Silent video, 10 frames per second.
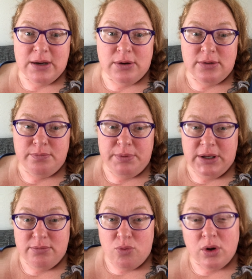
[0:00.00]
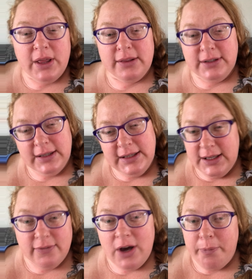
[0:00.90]
I would be more likely to
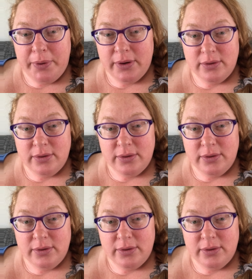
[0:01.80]
give up